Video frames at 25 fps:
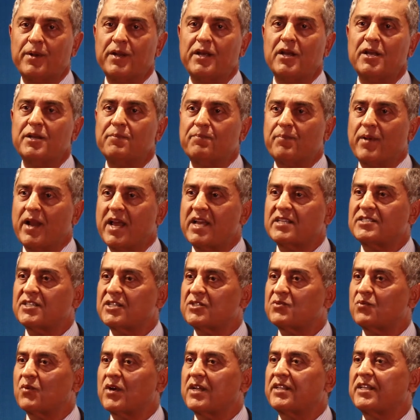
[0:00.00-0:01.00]
in
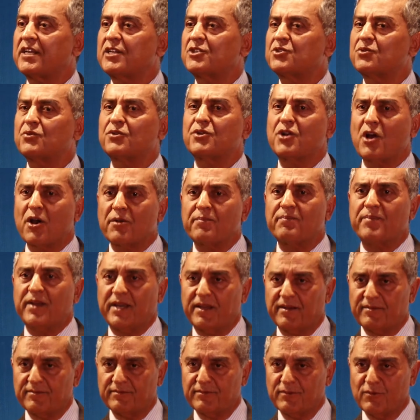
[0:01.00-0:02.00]
places where they should not
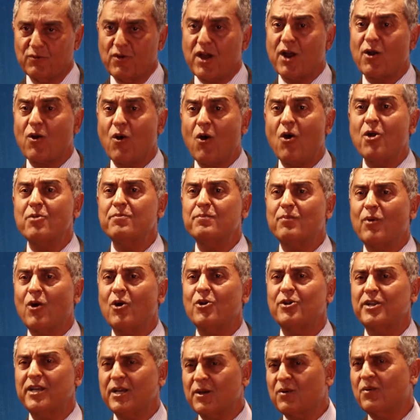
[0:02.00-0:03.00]
be. We are all
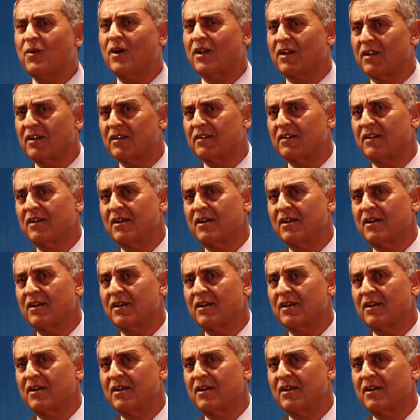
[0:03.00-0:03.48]
born equal.